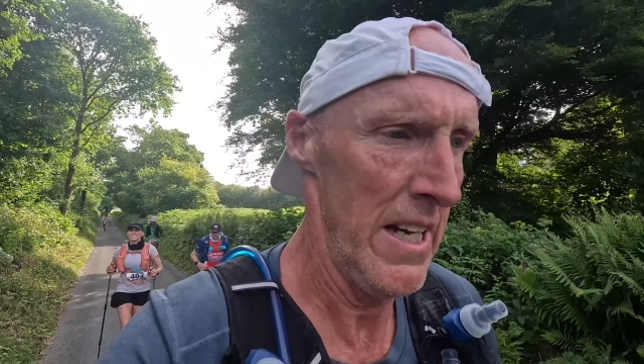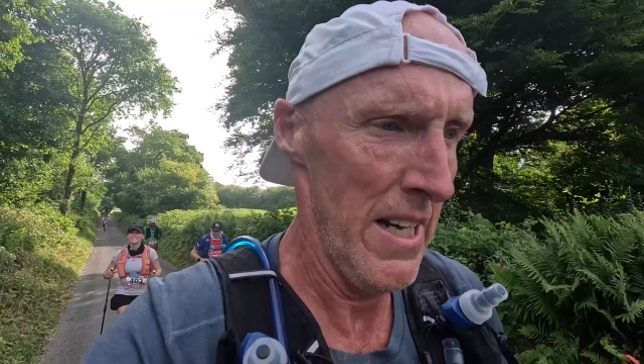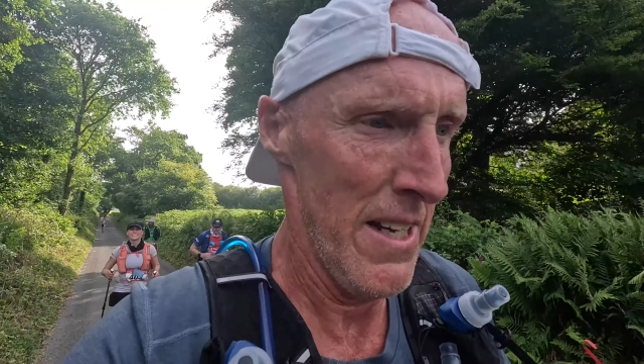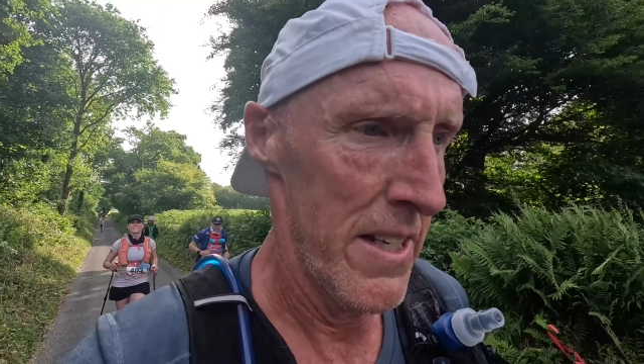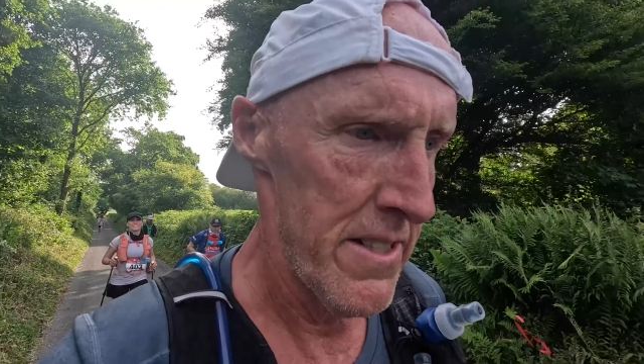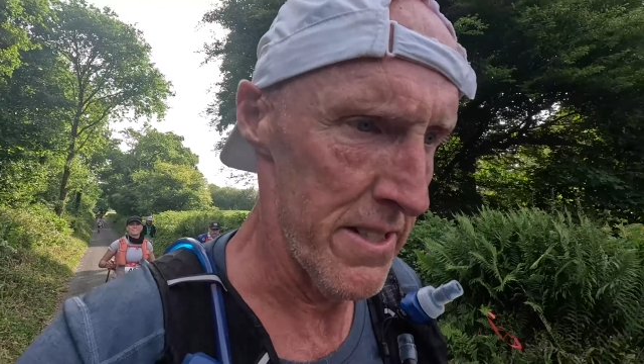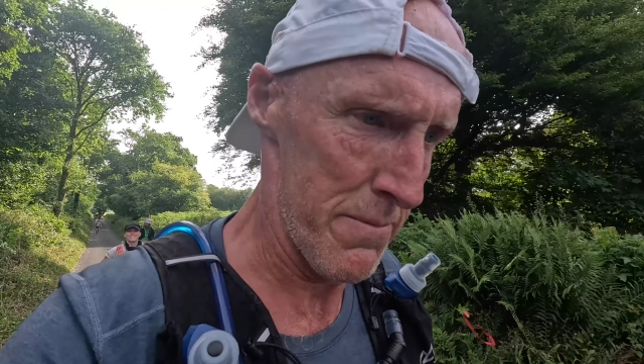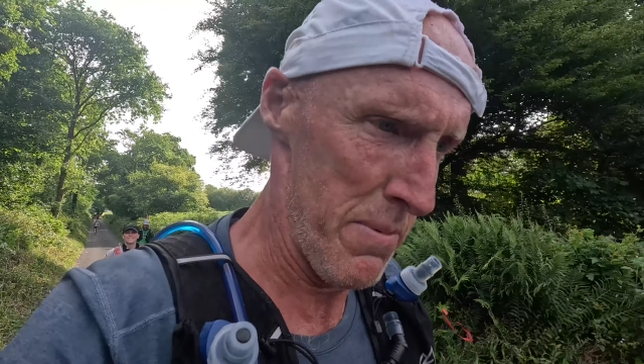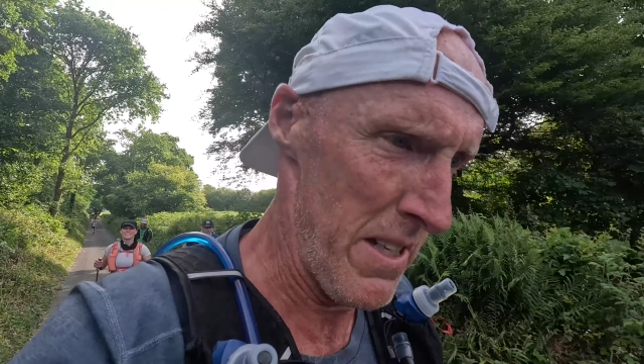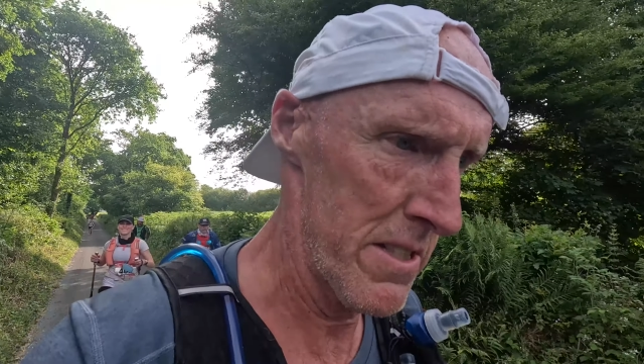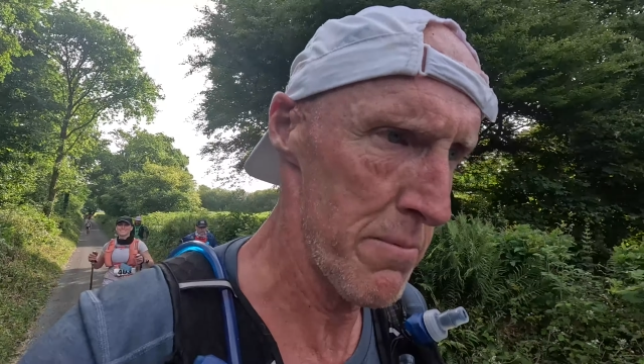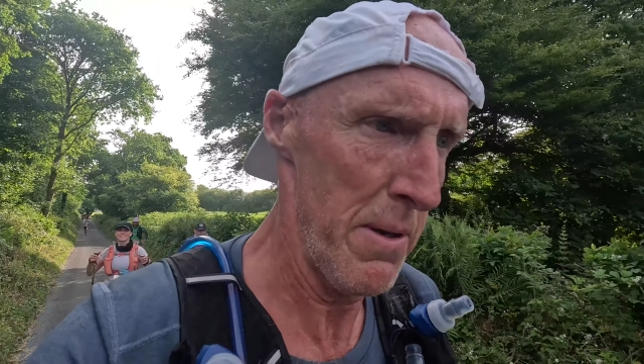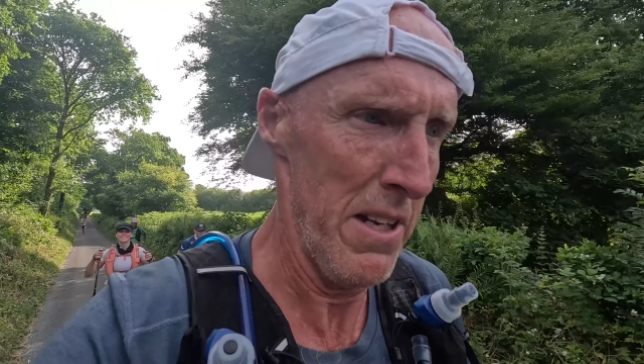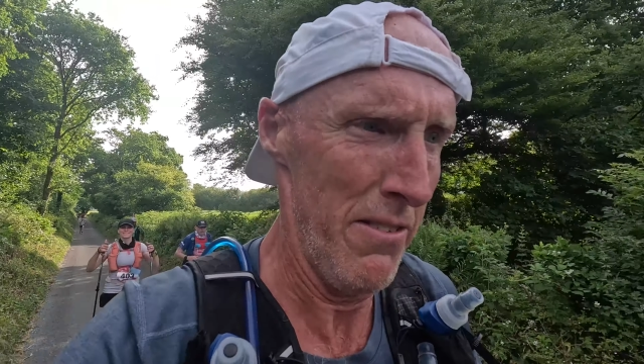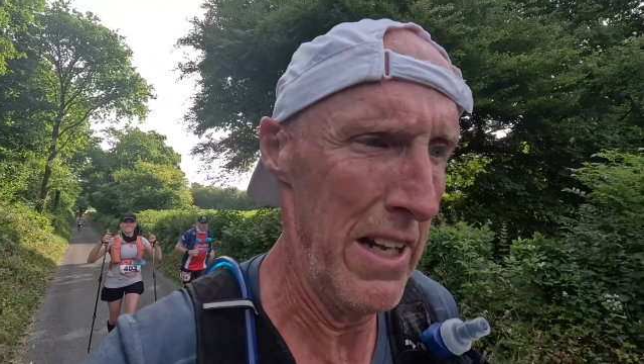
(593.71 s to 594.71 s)
It just means a
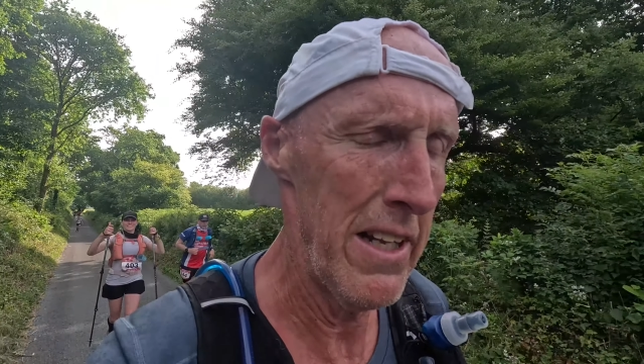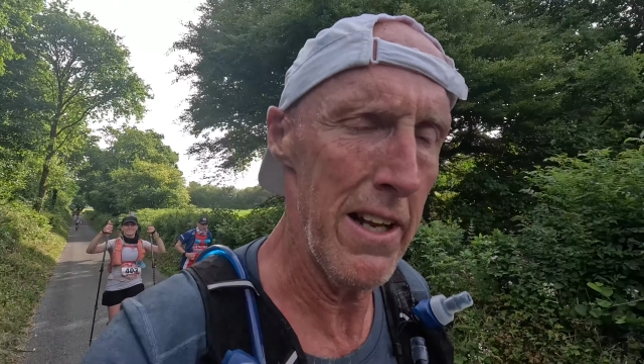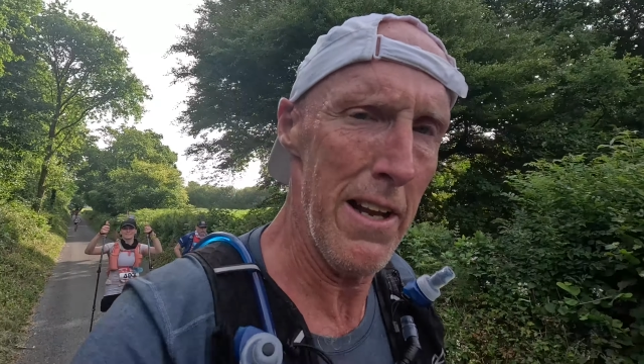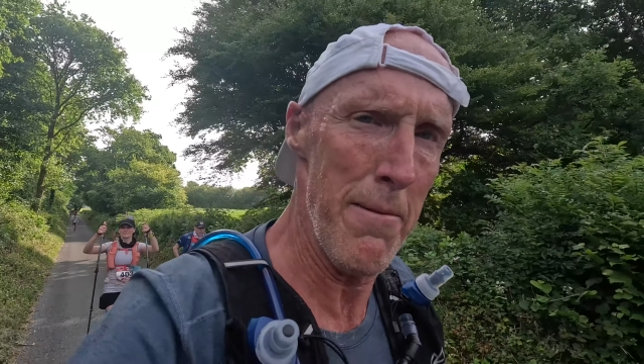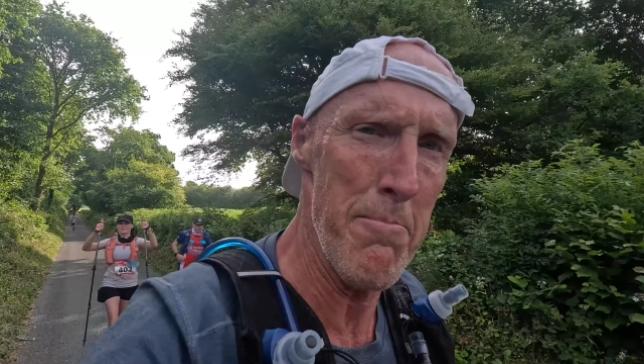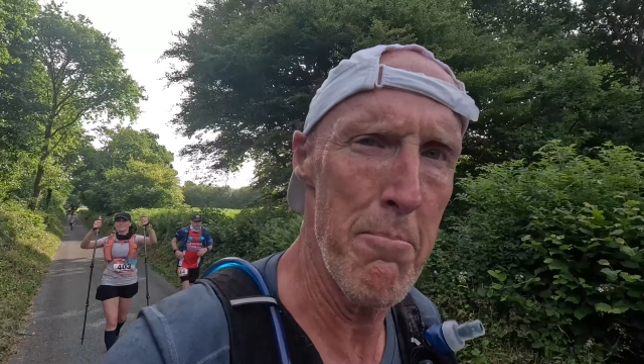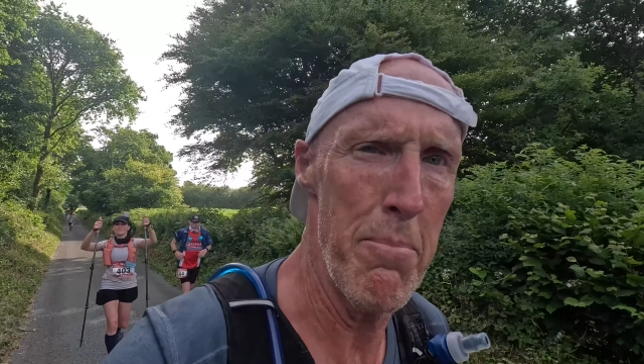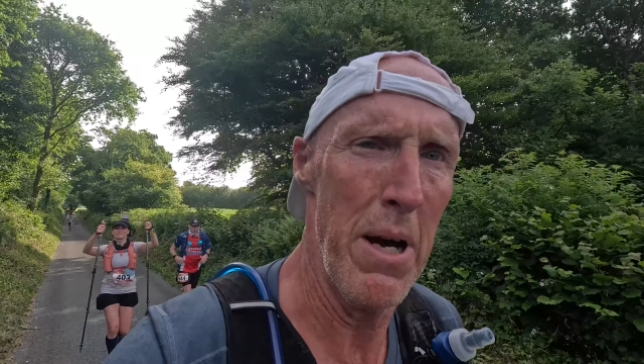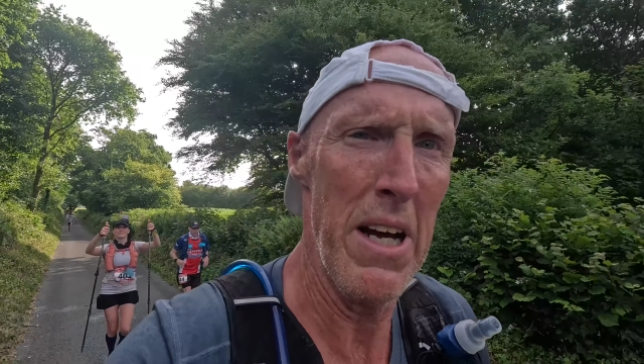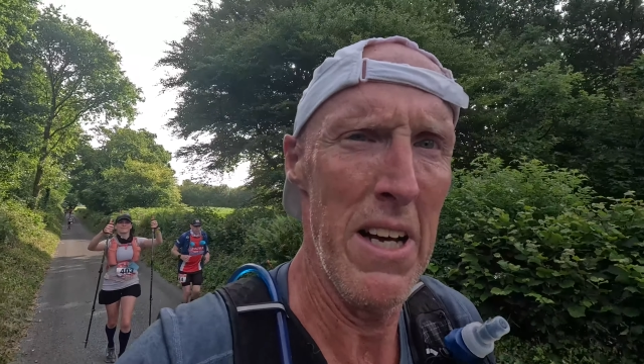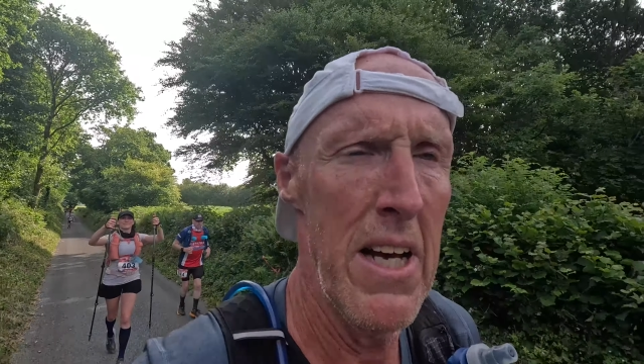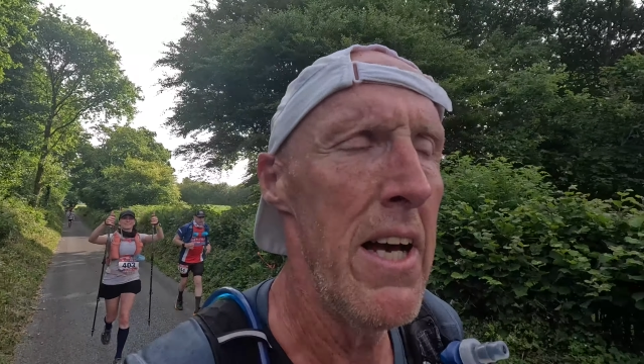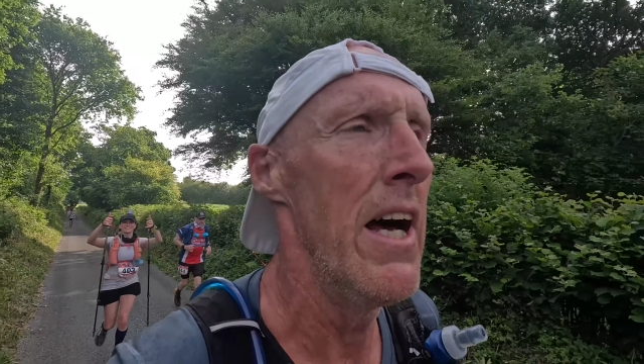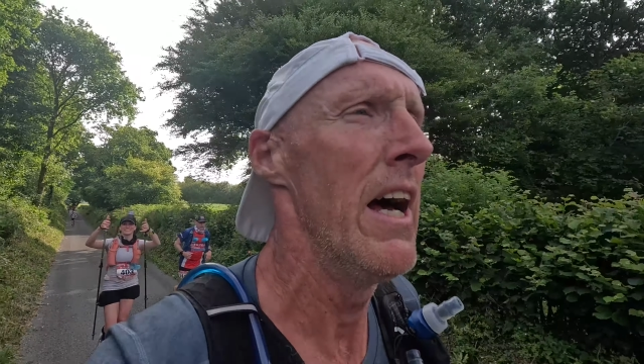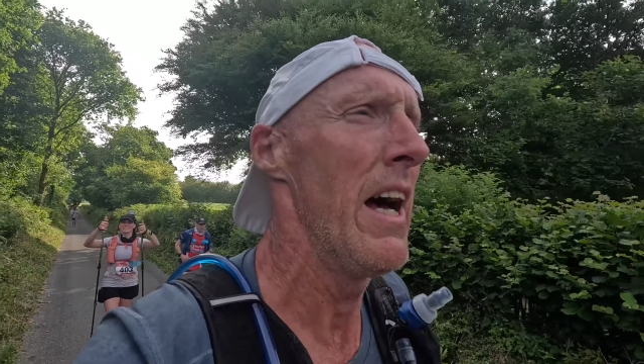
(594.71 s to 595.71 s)
bit of a limp,
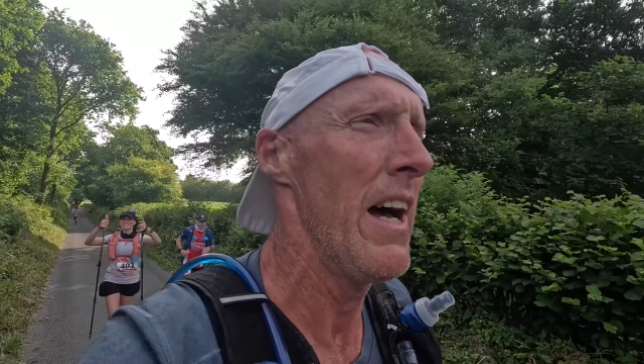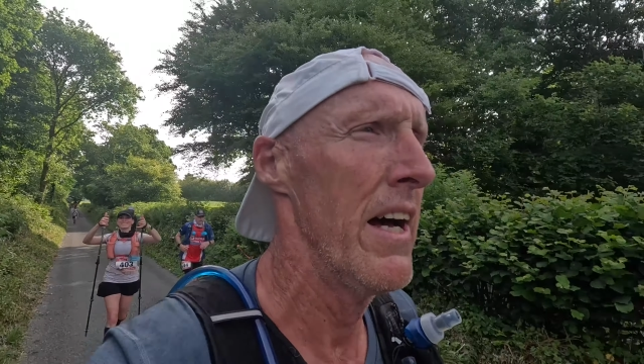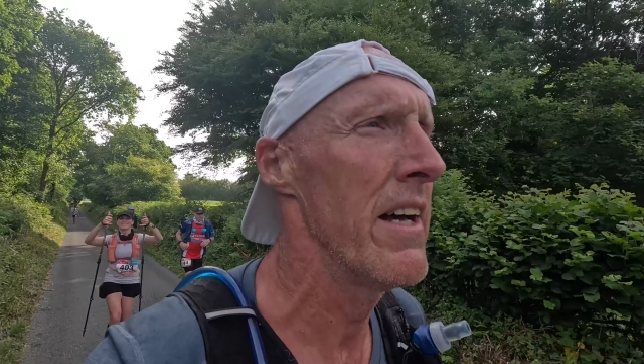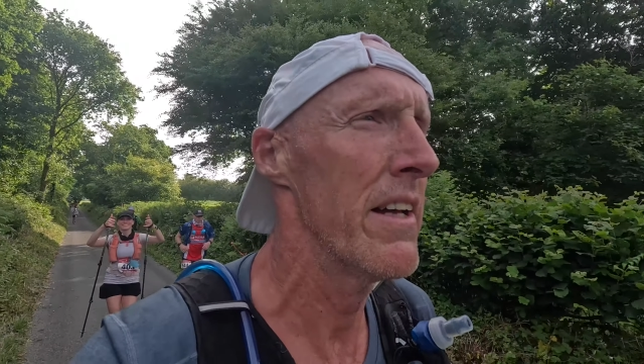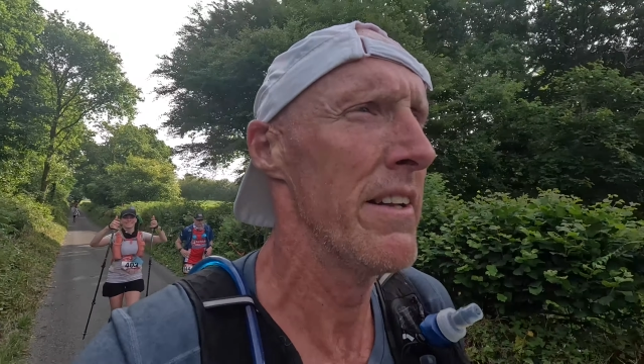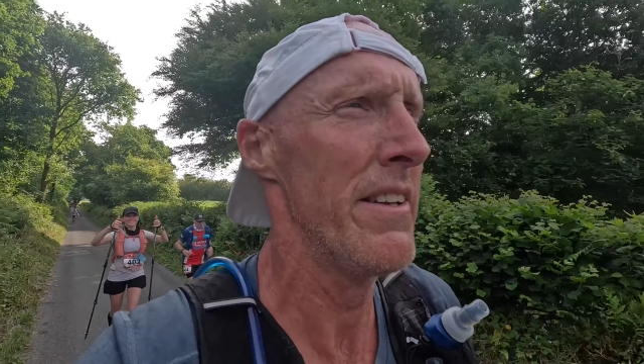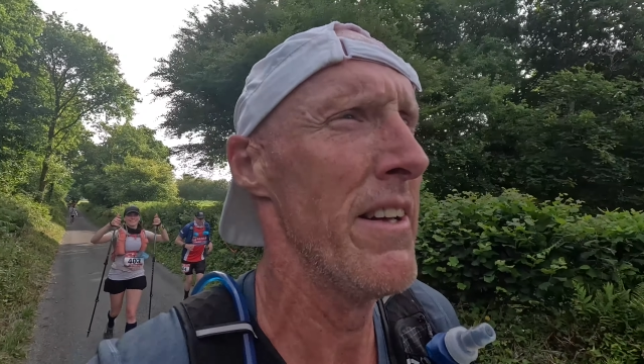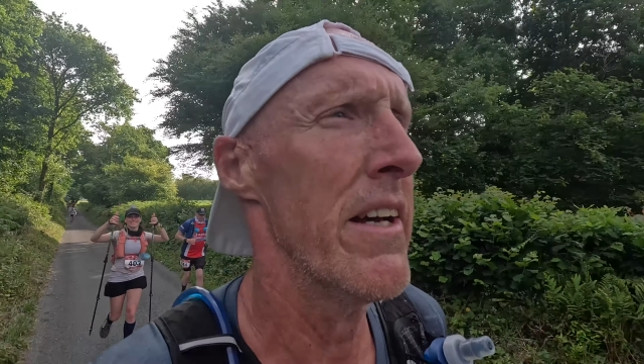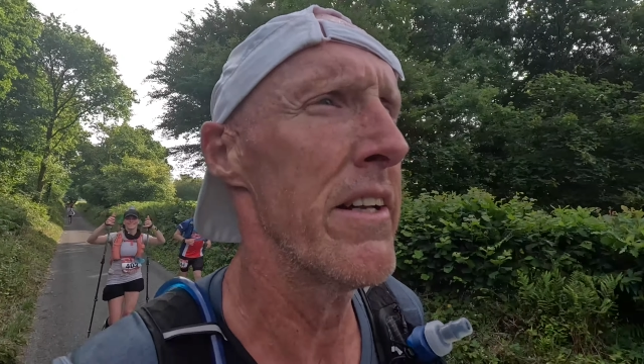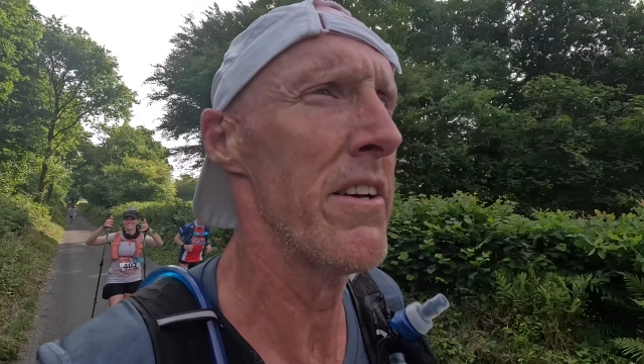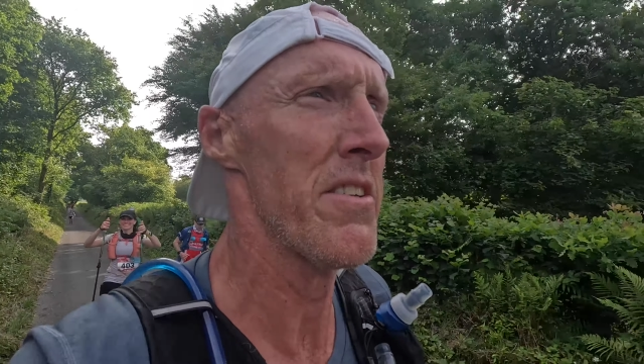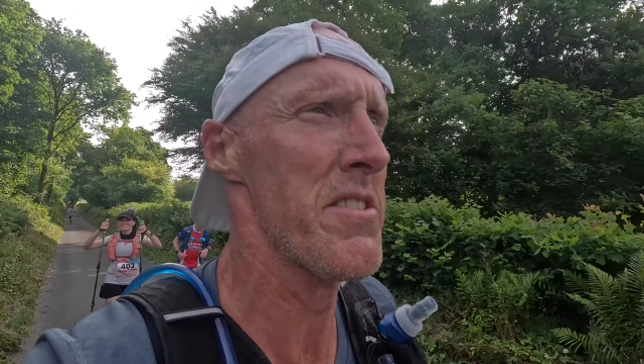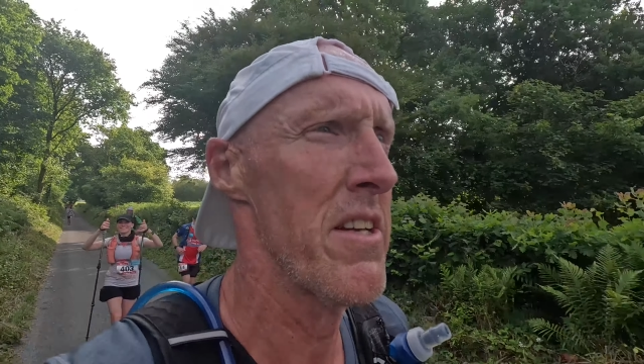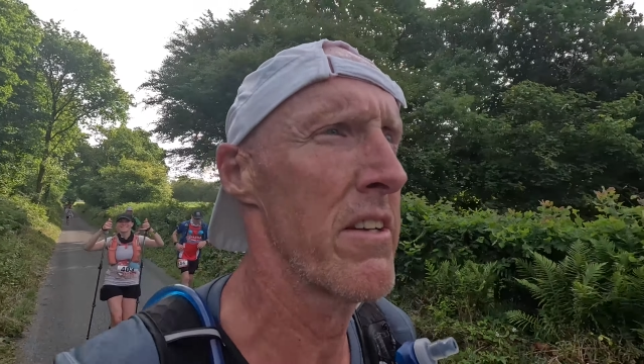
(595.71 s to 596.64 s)
and they're not so